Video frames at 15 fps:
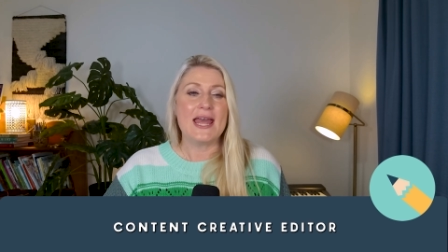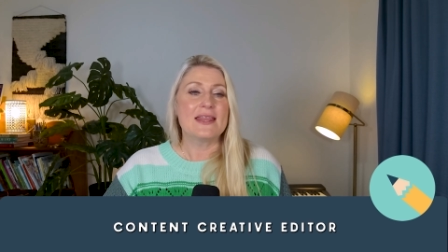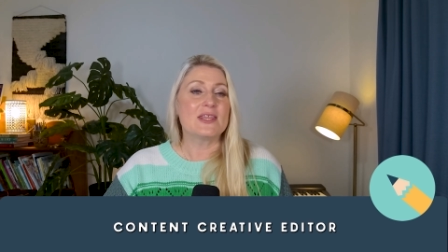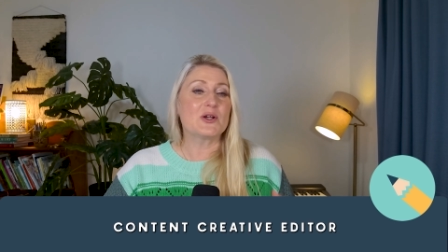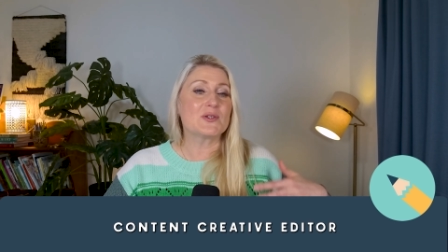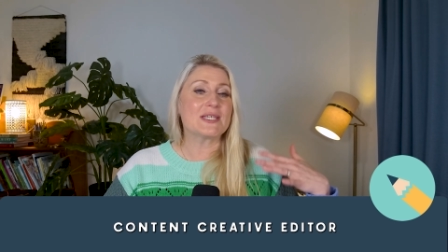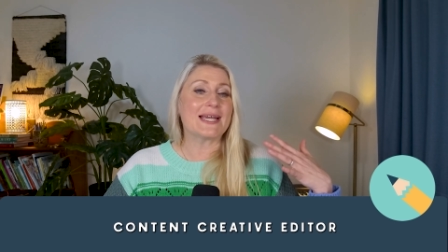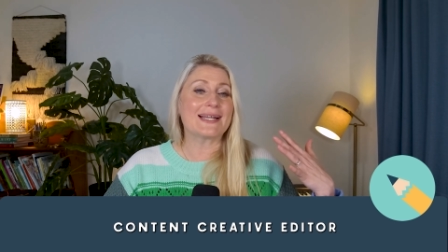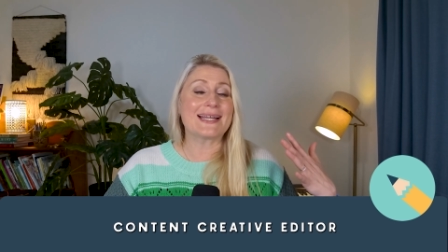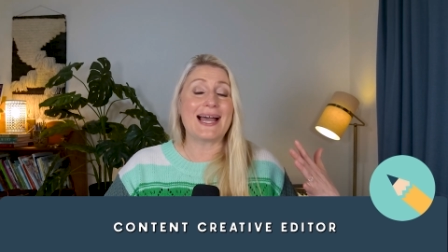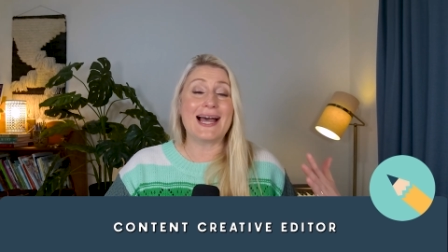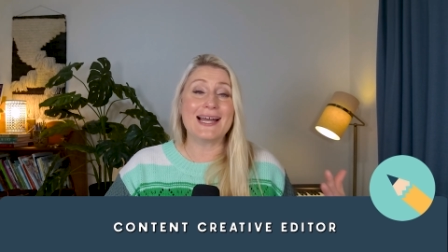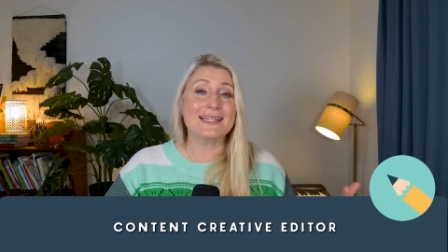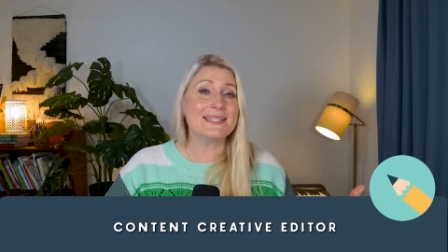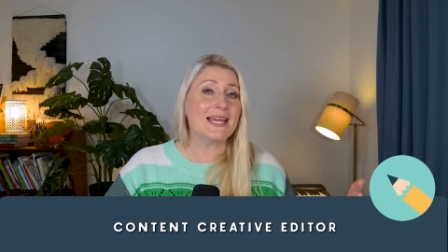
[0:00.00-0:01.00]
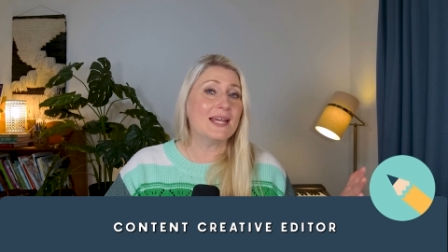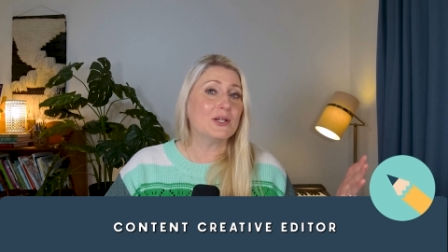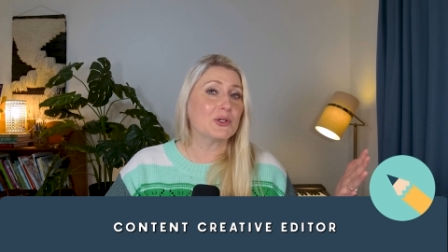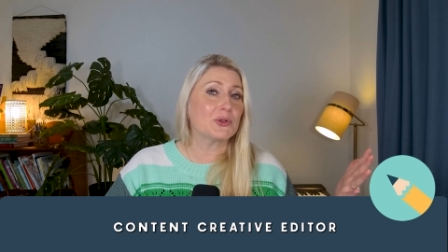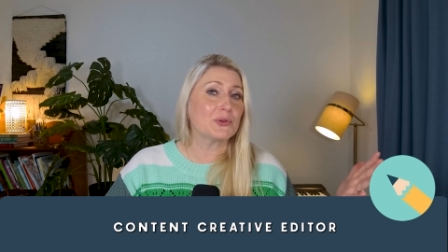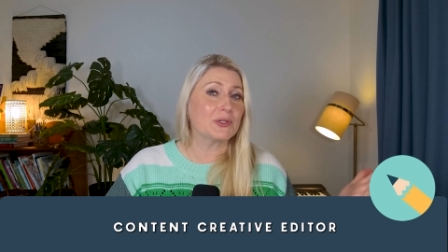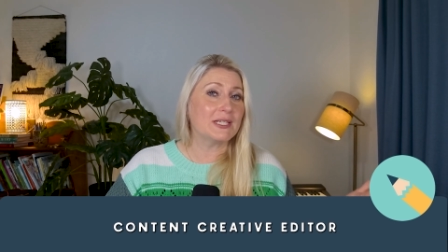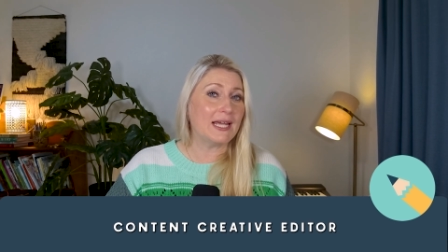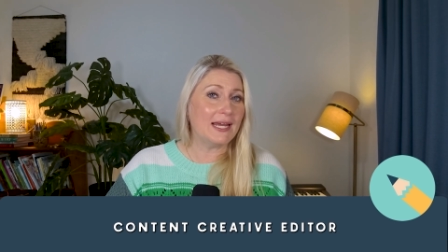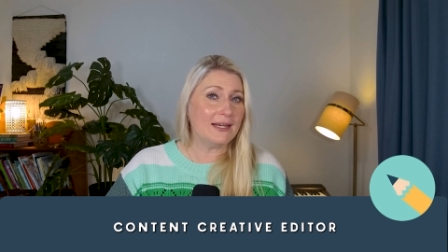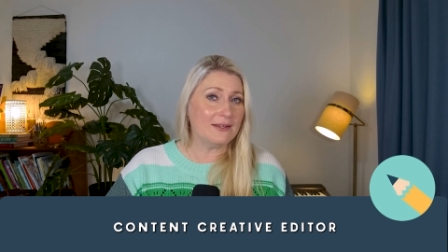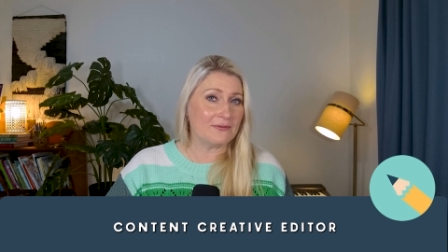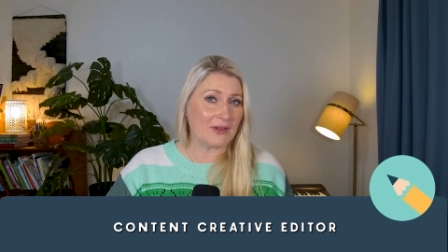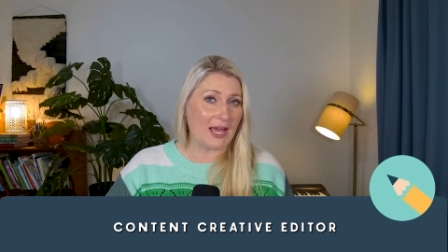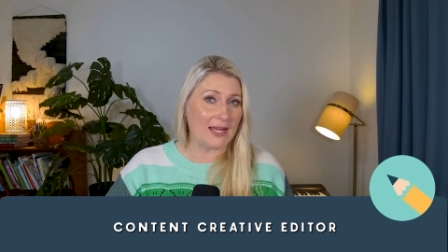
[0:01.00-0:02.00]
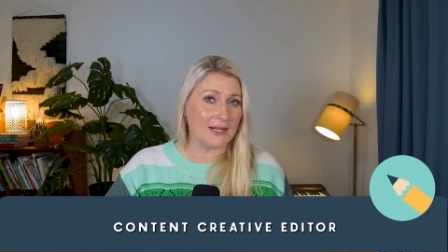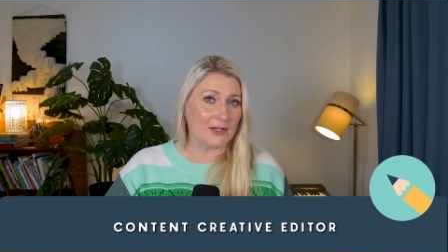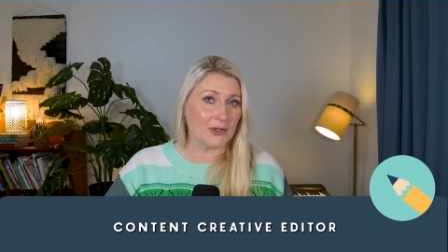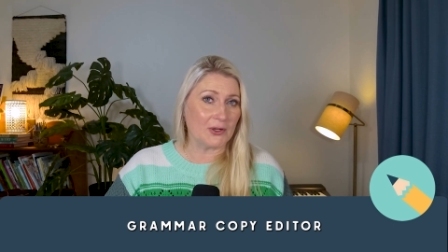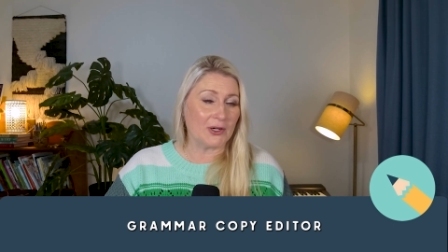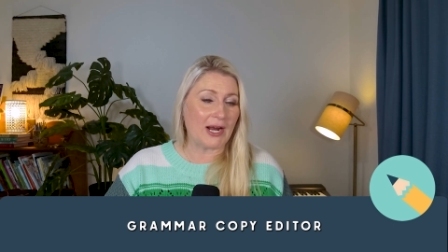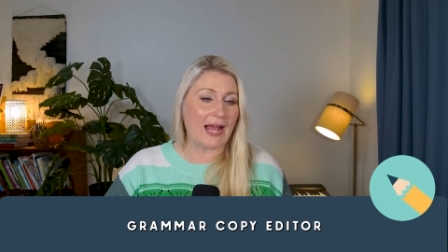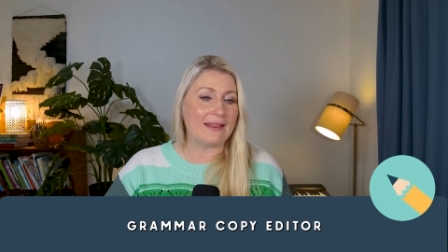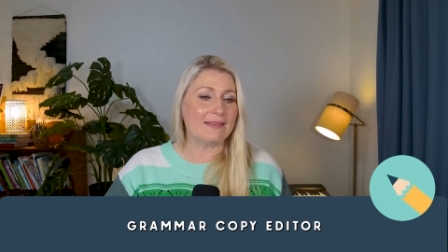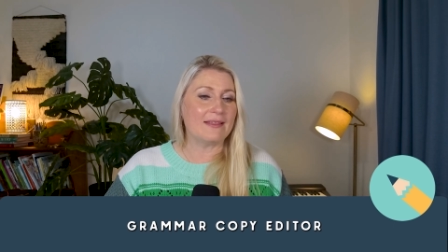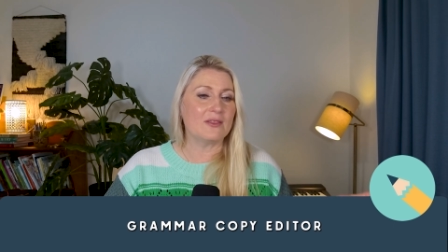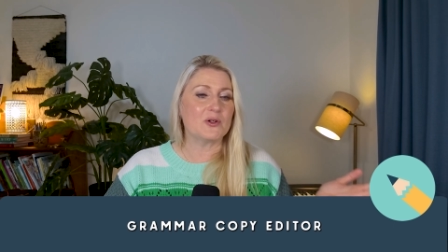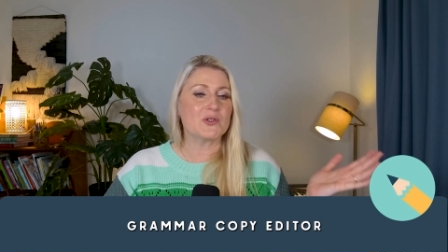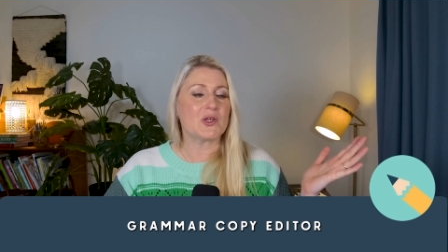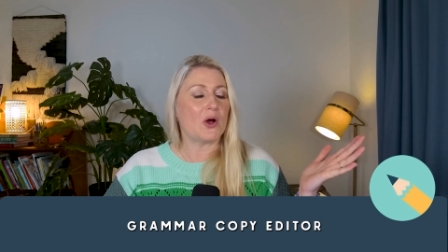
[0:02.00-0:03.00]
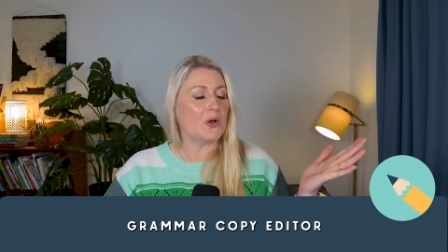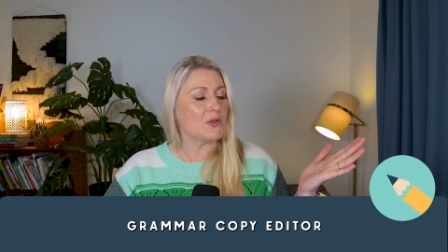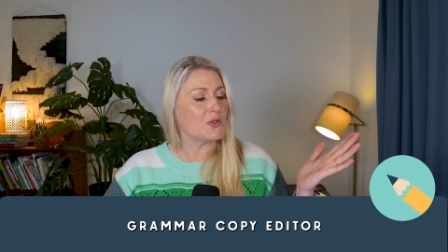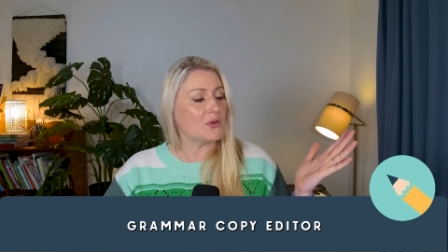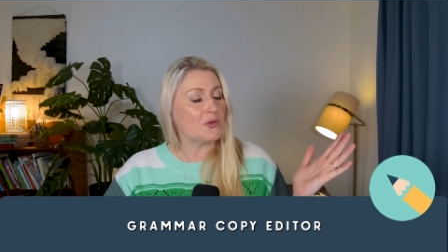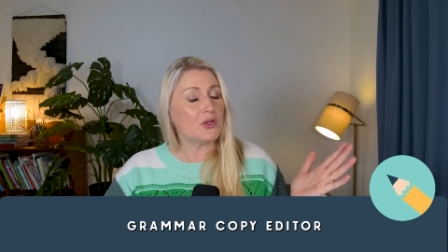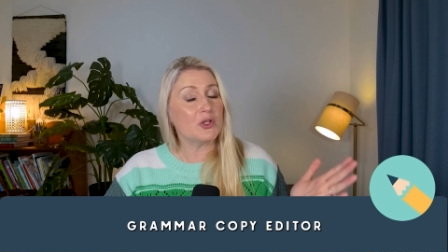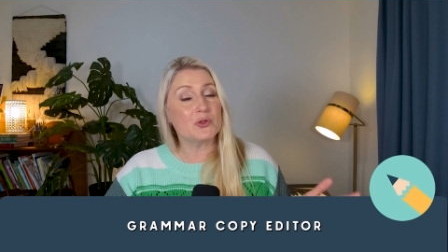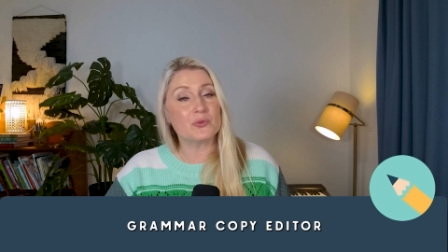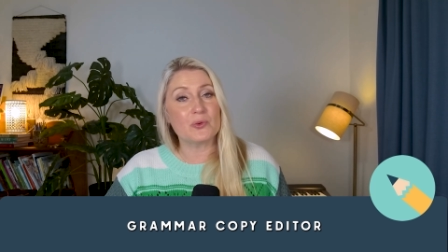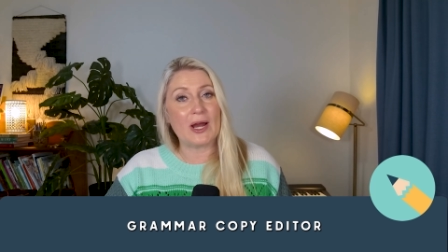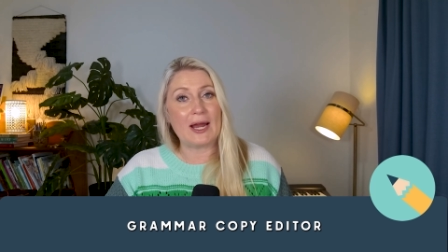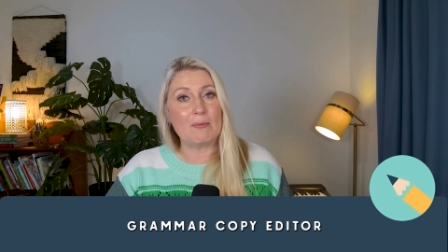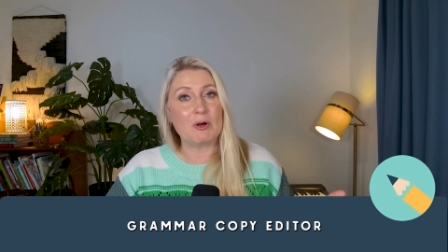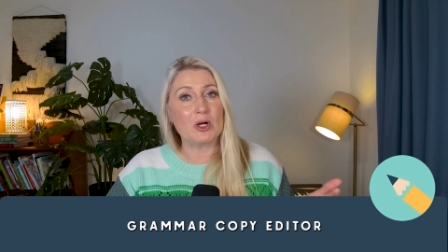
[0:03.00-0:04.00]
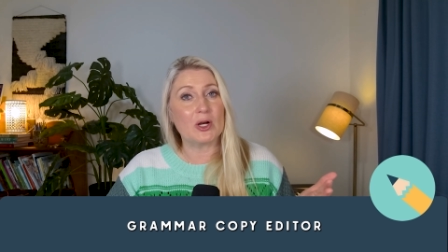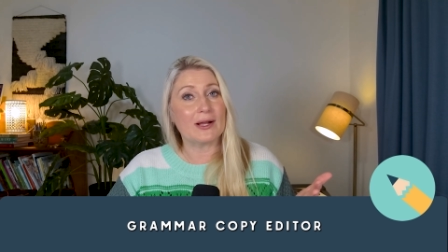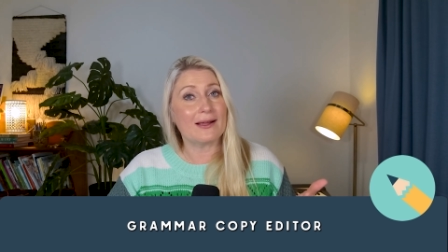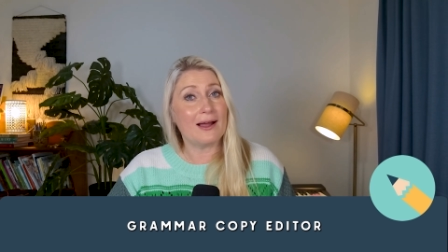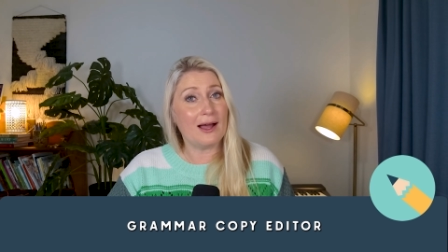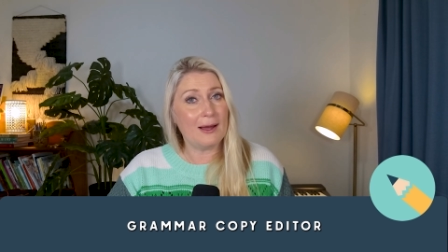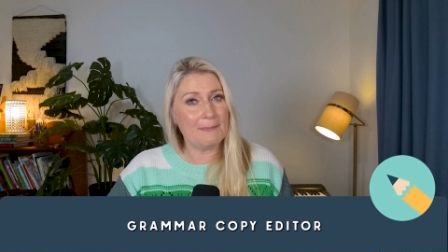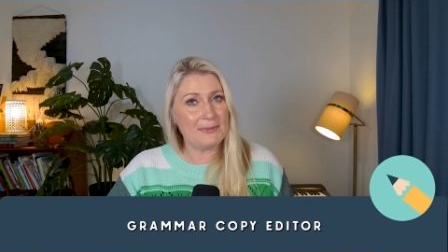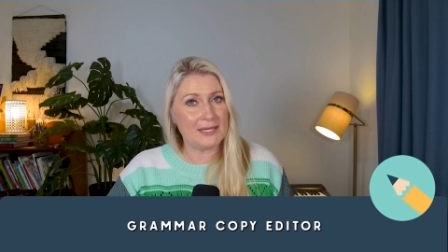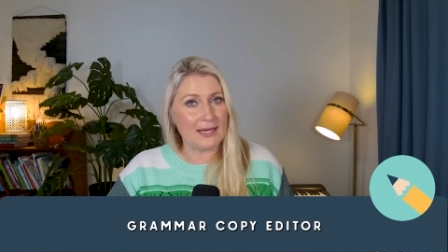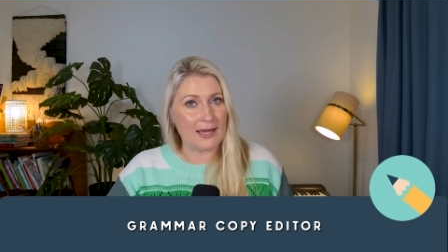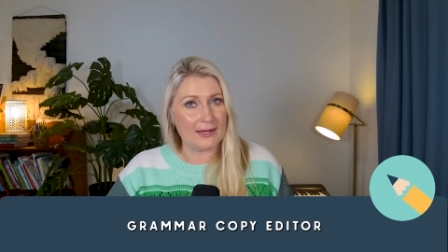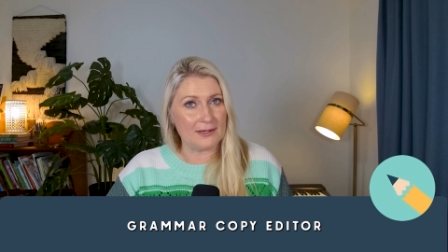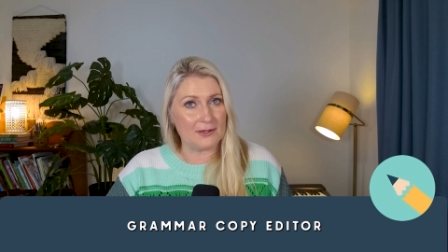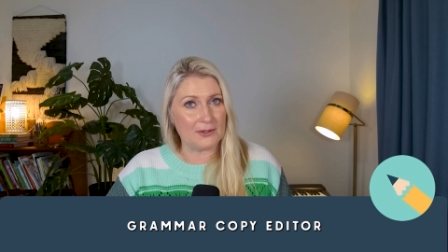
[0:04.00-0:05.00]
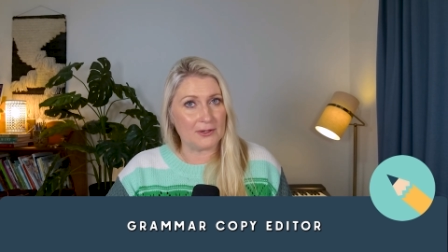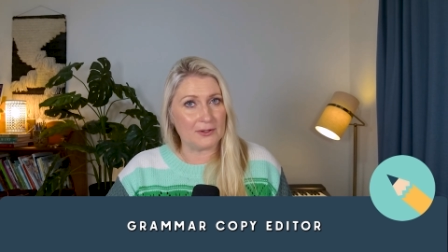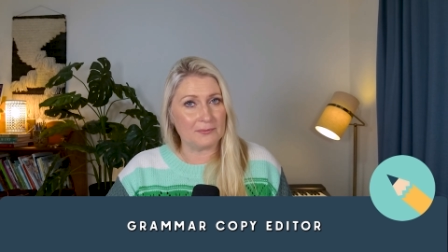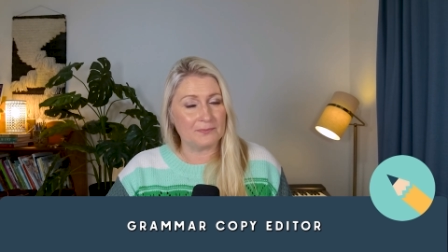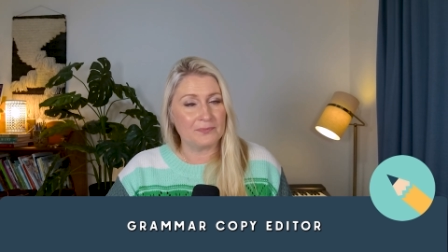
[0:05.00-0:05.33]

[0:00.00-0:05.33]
There's a content creative editor, and then there's also the grammar copy editor.